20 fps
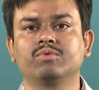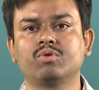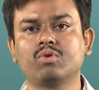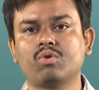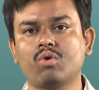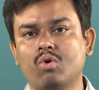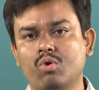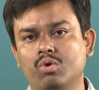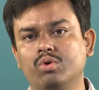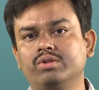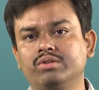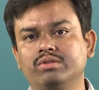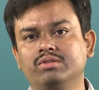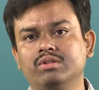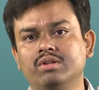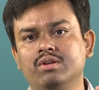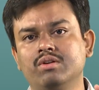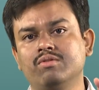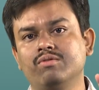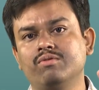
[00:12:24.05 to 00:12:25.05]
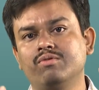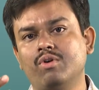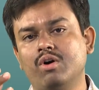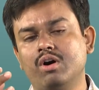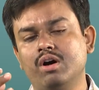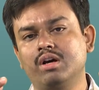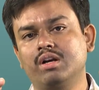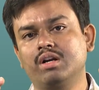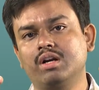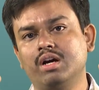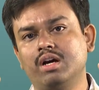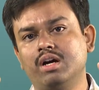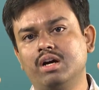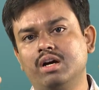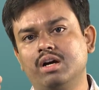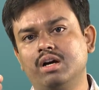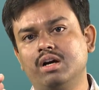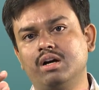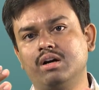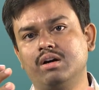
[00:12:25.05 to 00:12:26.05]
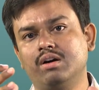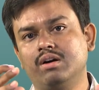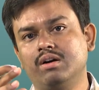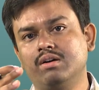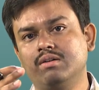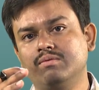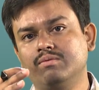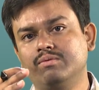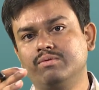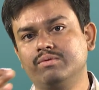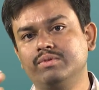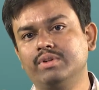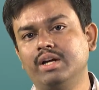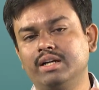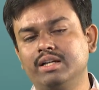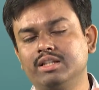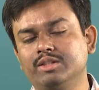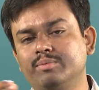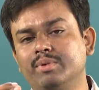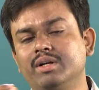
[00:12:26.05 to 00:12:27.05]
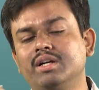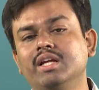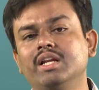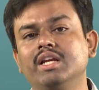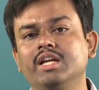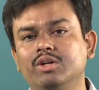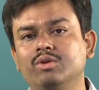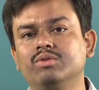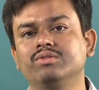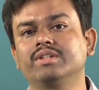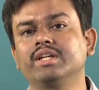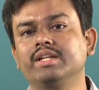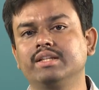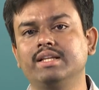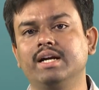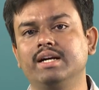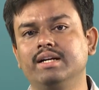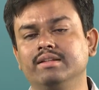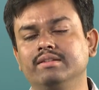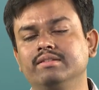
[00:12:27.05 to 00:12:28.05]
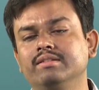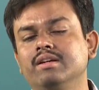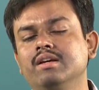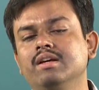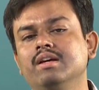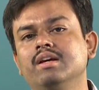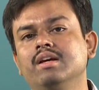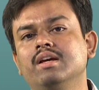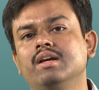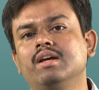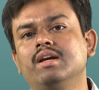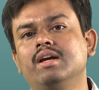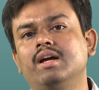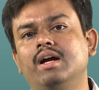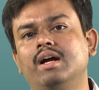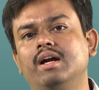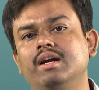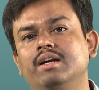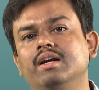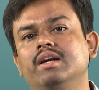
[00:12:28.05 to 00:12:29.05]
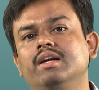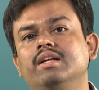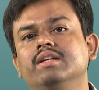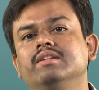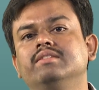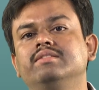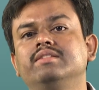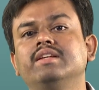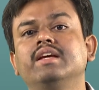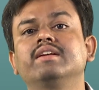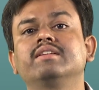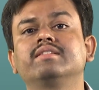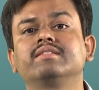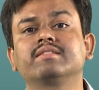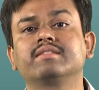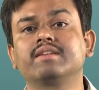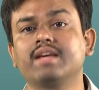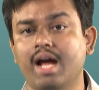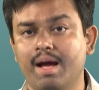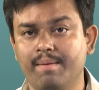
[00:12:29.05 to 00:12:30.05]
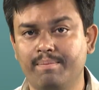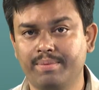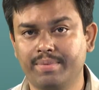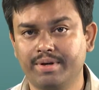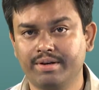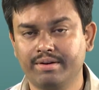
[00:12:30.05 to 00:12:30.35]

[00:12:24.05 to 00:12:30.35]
course for uh, that is pertaining to zinc that is and it is zinc scrap.